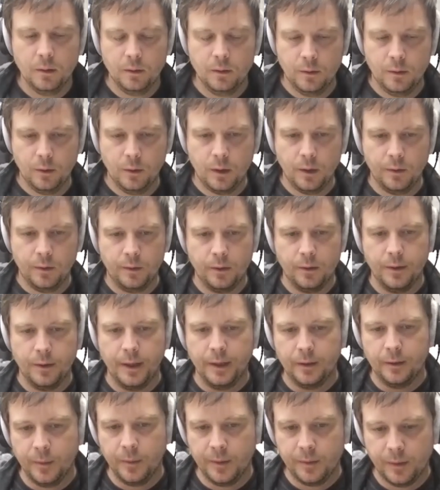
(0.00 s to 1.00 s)
you consider that to be a
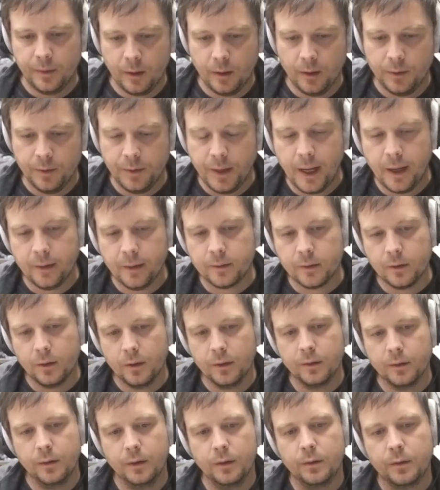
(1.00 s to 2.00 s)
single task, or does
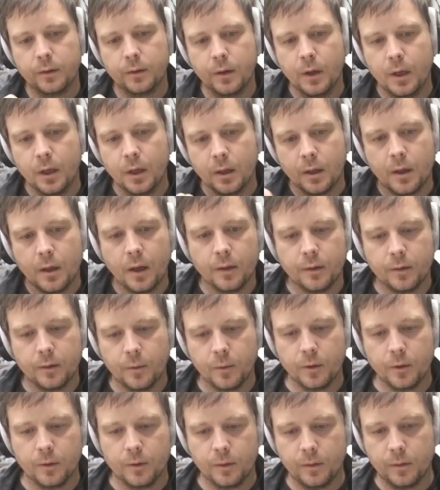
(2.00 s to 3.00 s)
each customer
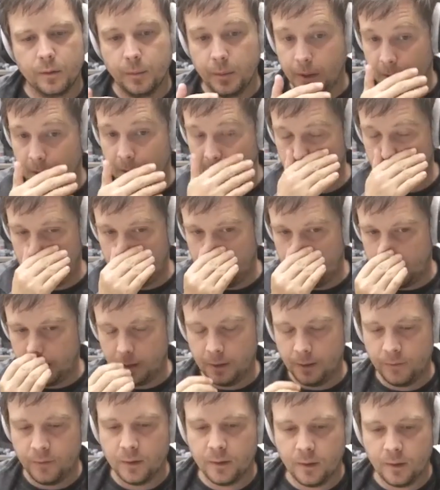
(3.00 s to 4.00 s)
look like a
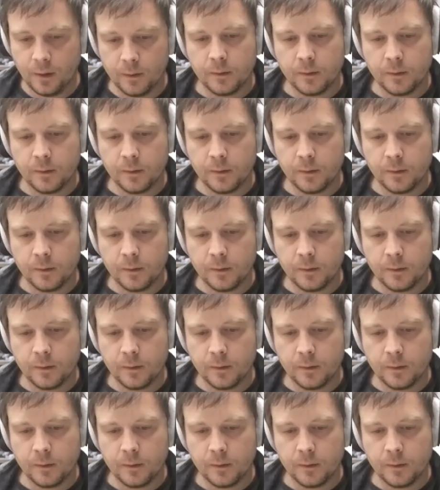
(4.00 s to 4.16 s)
different task?